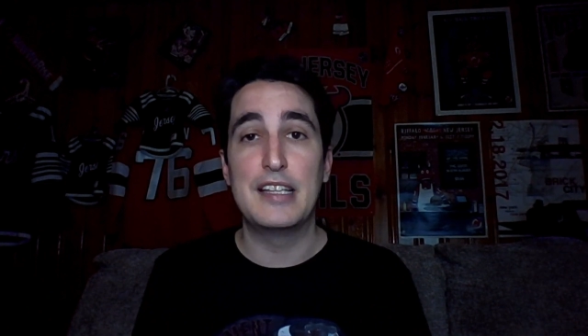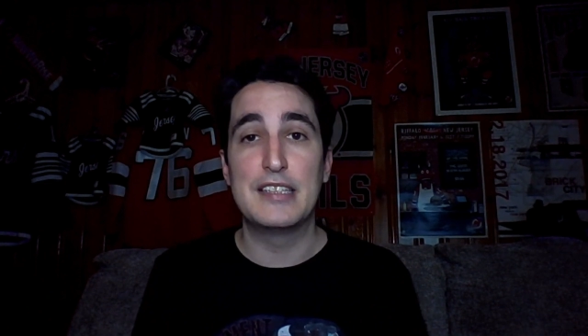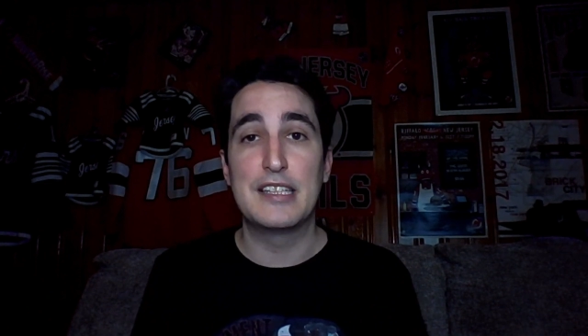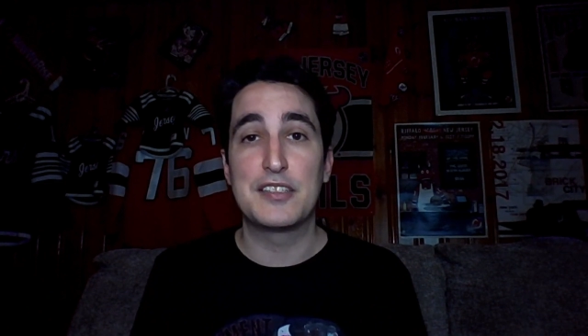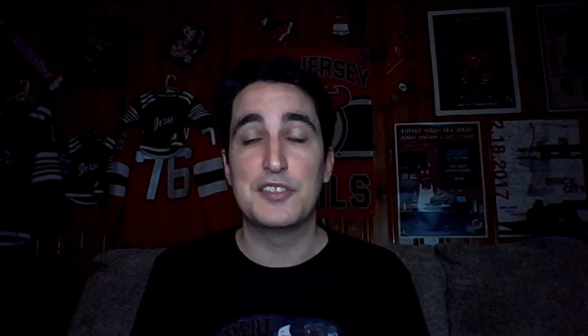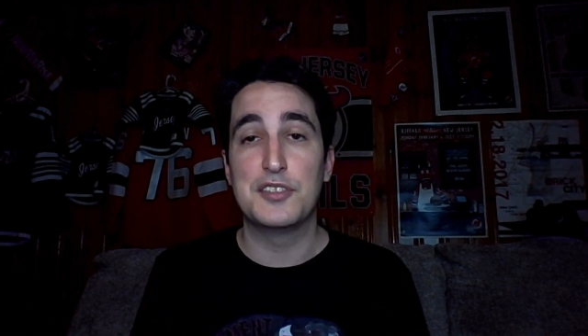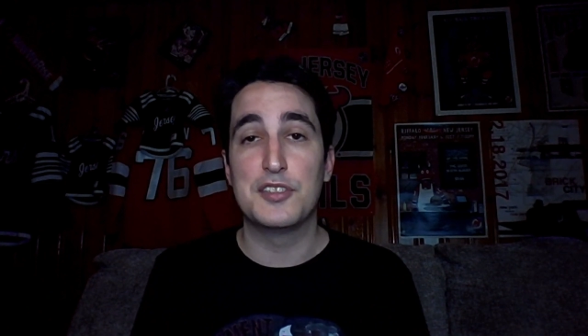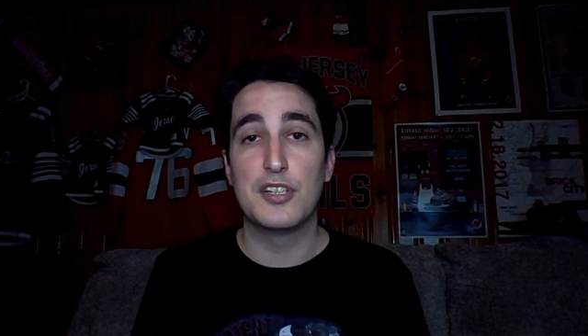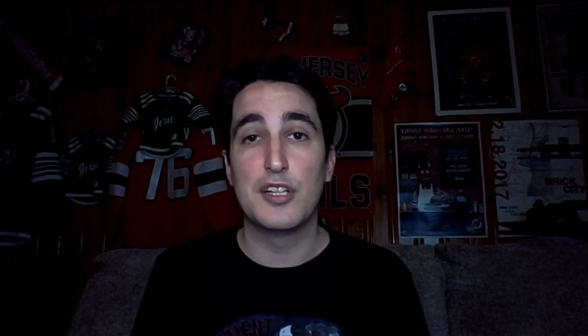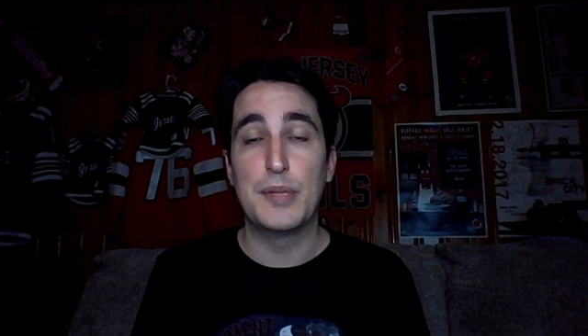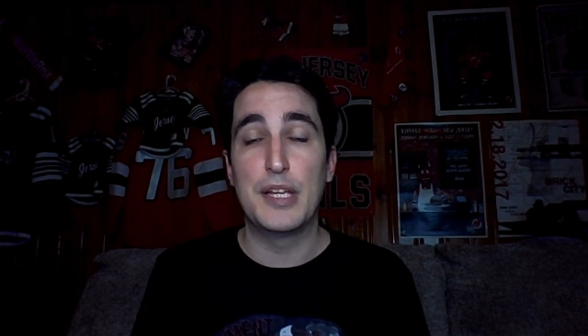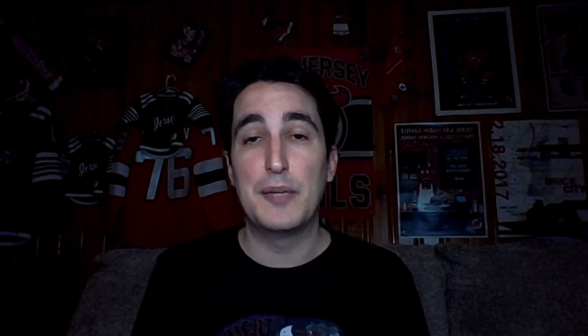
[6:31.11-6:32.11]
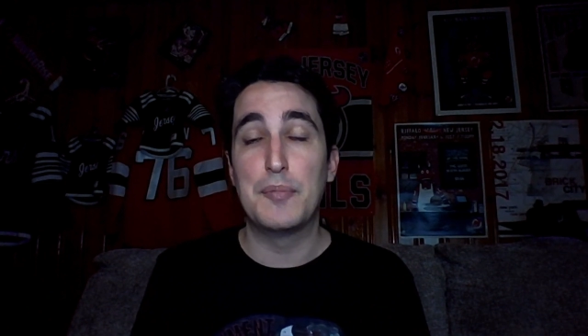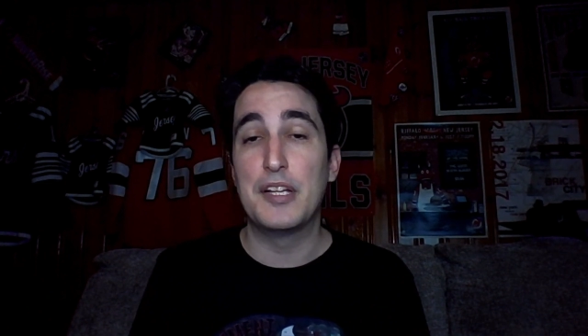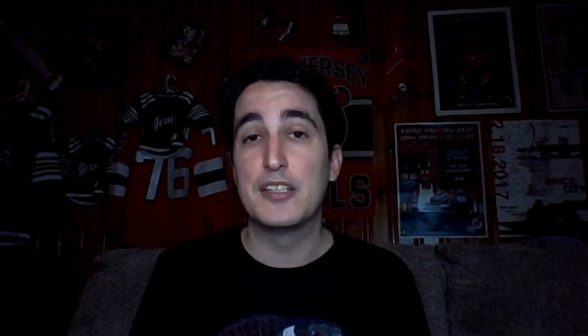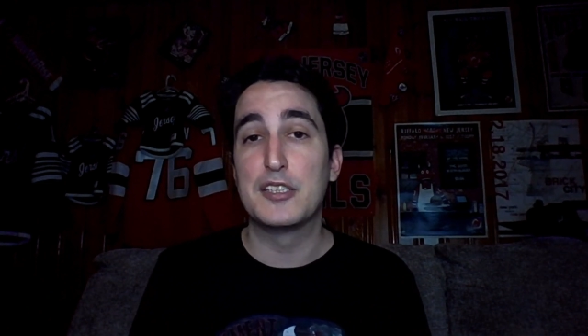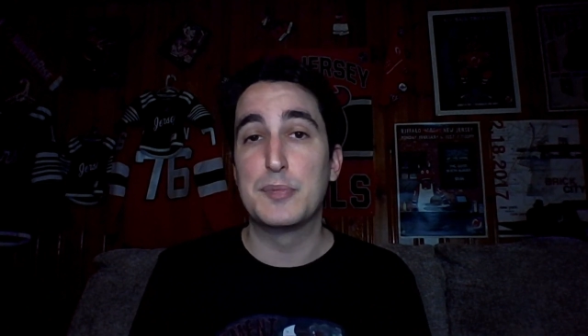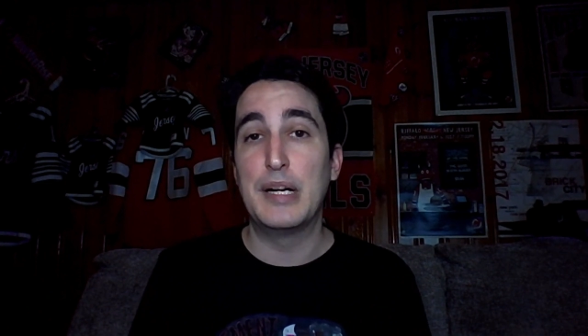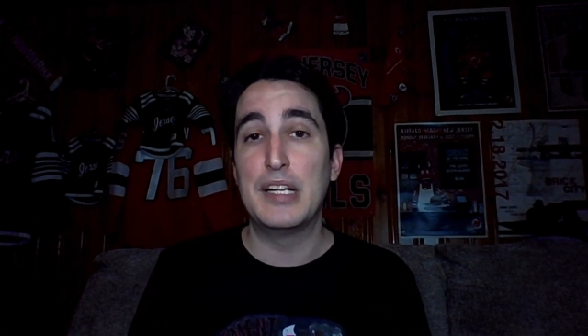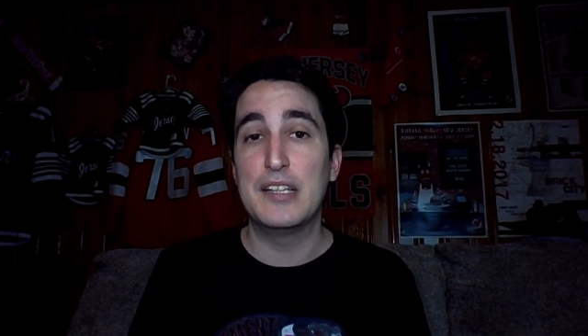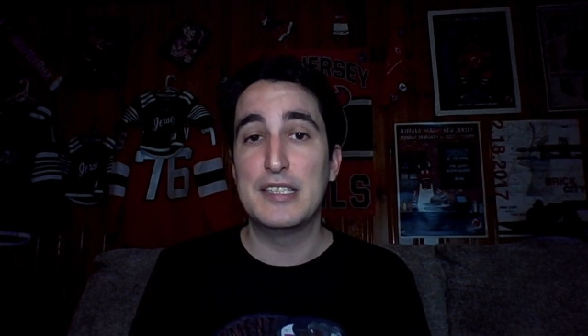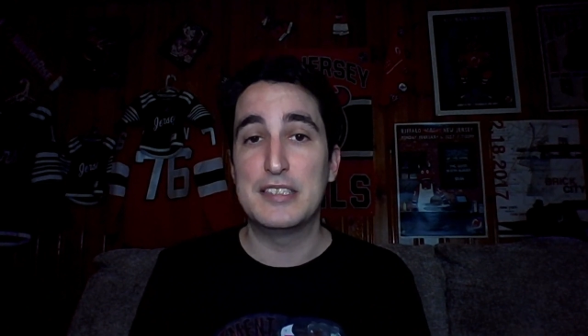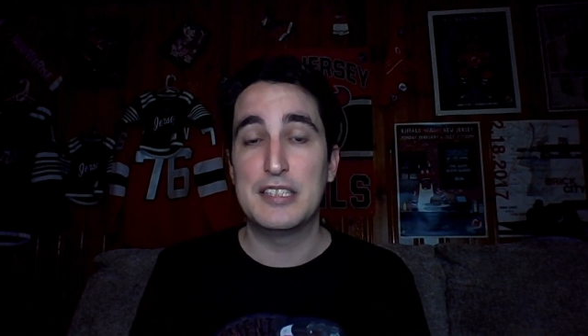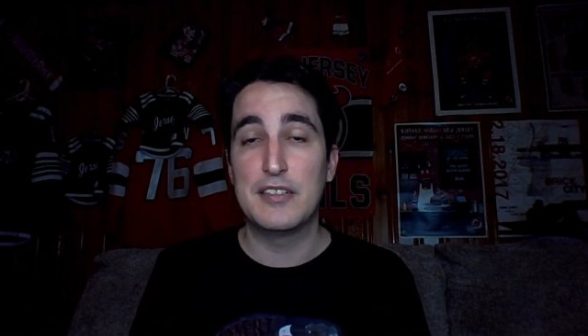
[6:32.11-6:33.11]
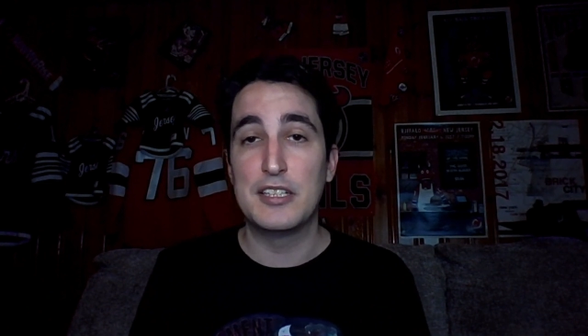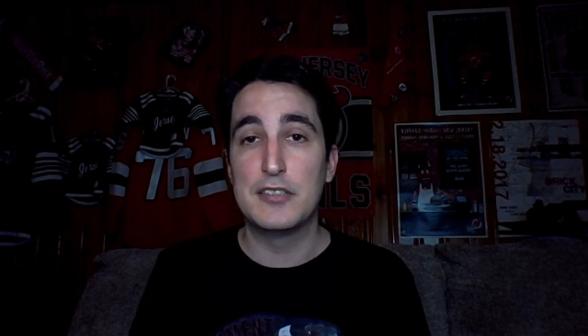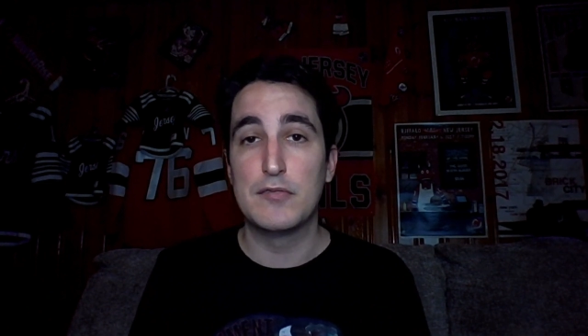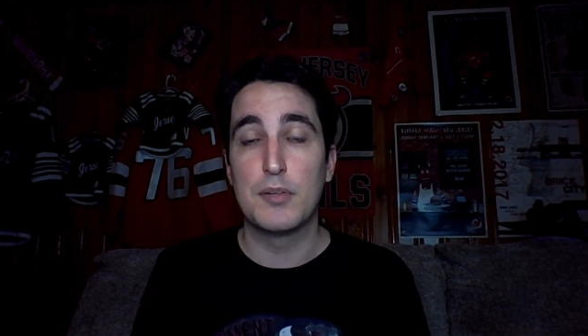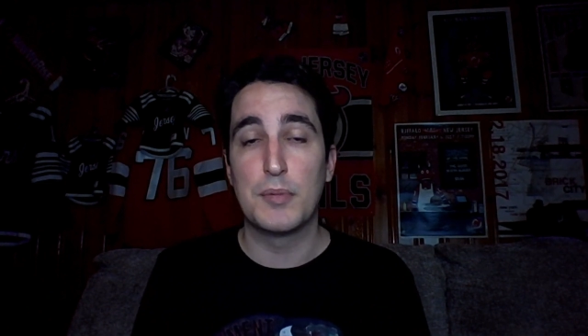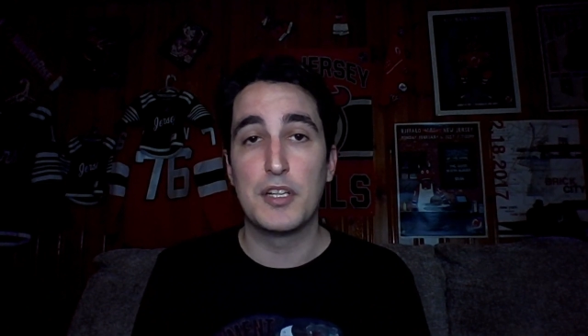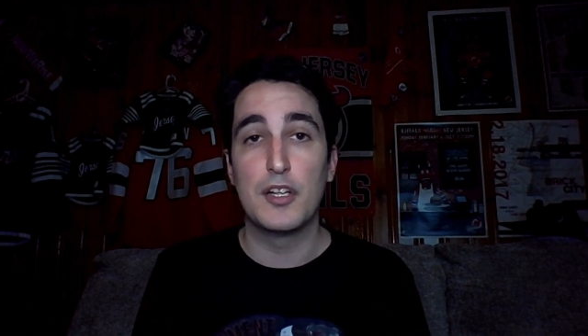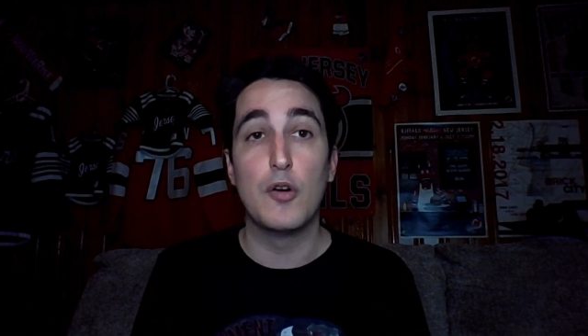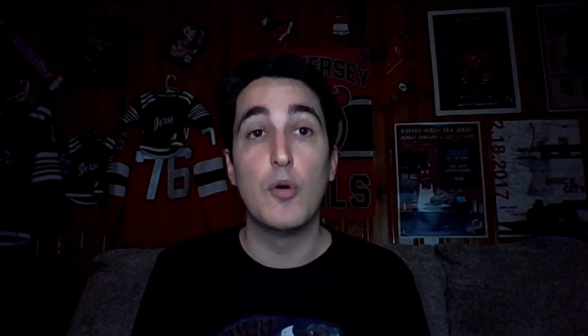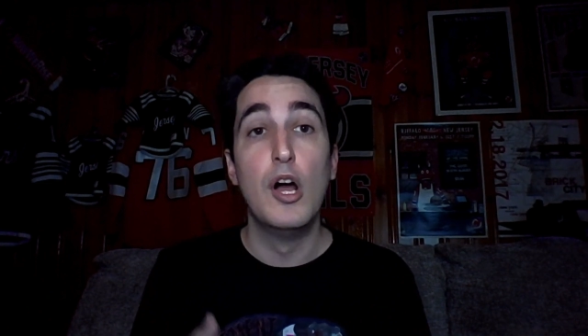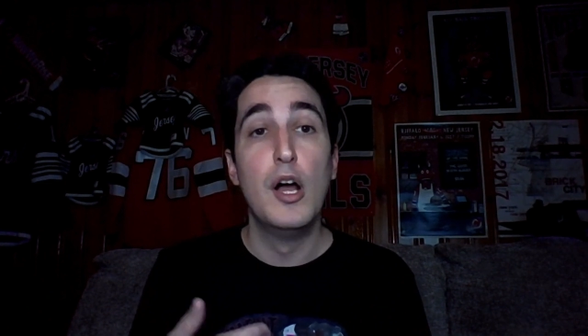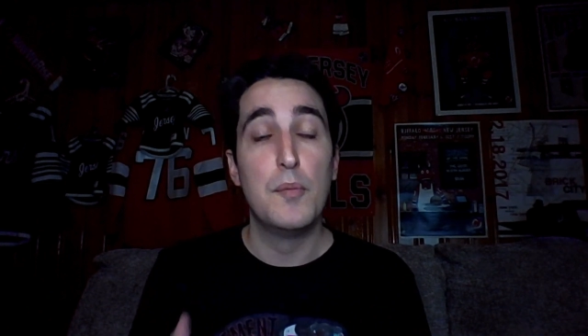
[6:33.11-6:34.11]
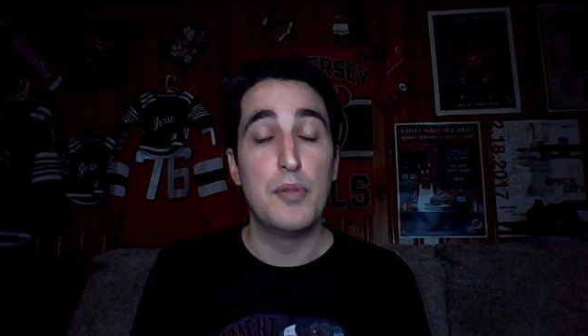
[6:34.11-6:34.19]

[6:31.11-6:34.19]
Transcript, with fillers: is actually start up a player spotlight series where I'm going to go